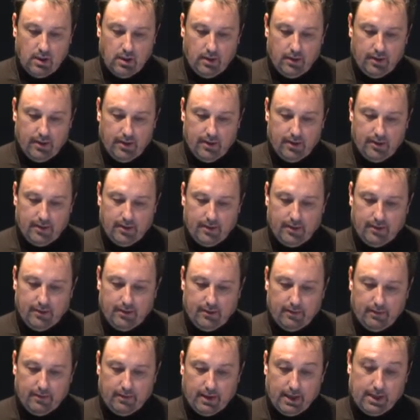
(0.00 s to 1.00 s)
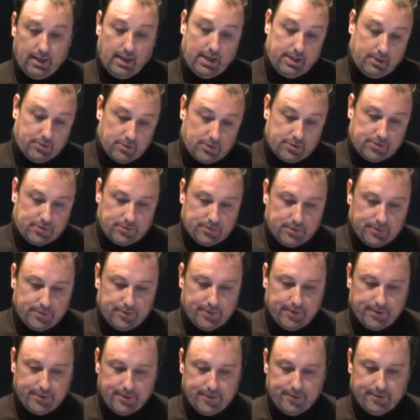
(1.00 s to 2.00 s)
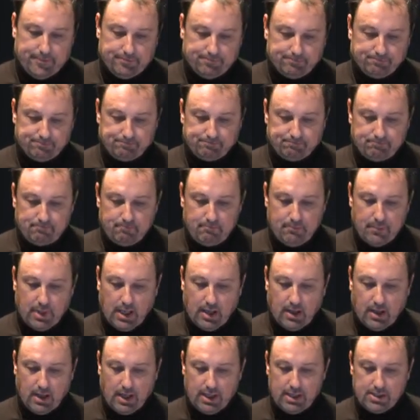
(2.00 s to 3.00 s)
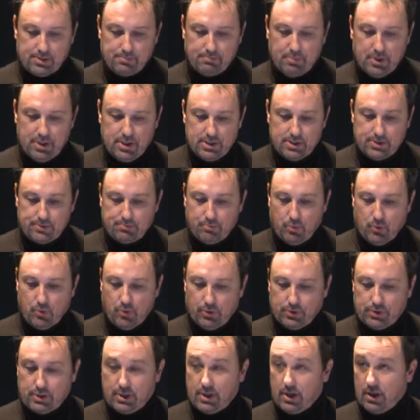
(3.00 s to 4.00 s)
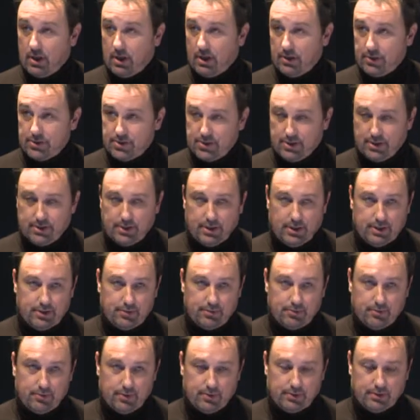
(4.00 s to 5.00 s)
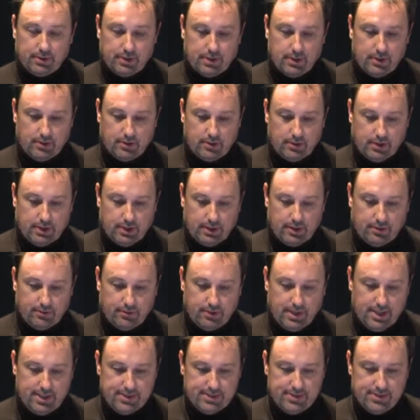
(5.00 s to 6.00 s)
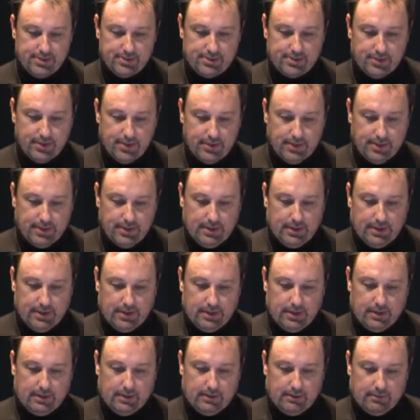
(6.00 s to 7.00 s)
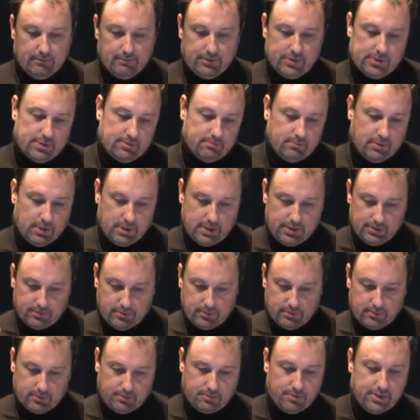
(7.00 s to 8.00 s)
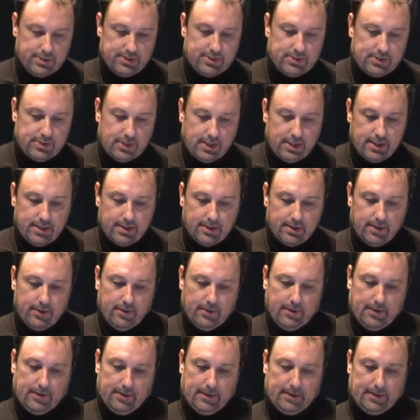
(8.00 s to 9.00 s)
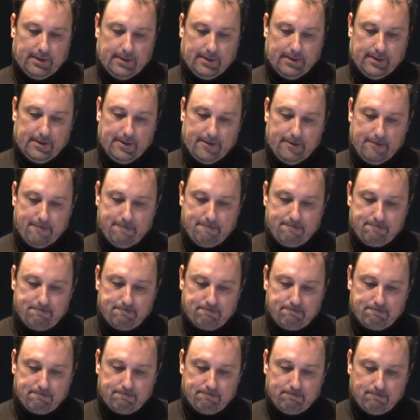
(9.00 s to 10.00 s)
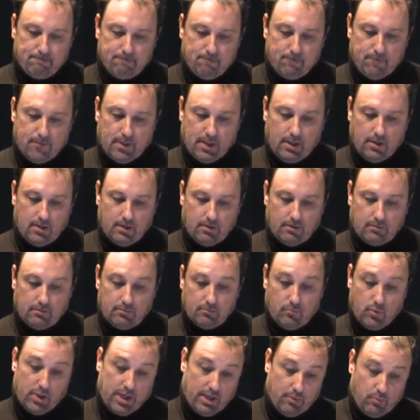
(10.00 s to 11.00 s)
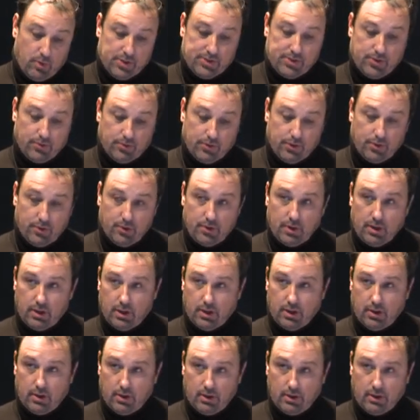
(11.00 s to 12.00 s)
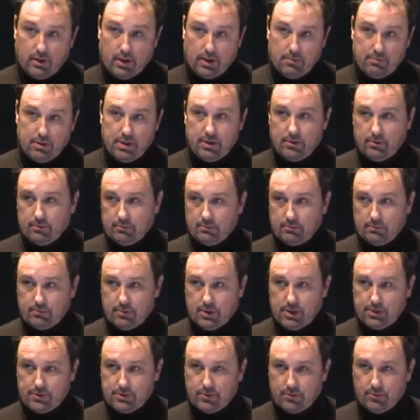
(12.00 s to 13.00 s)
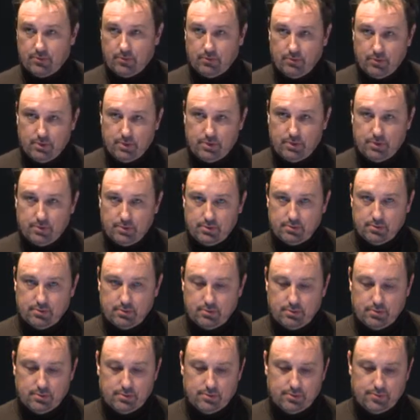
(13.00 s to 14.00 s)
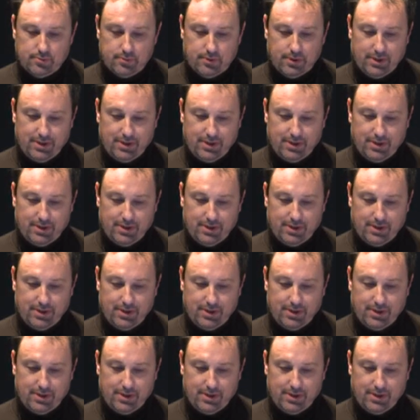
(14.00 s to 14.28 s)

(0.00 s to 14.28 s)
Uh, I like also um, high-speed sport cars and, and, and car races. Uh, this is my little crazy side. Um, when I was younger, uh, I mean less old, uh,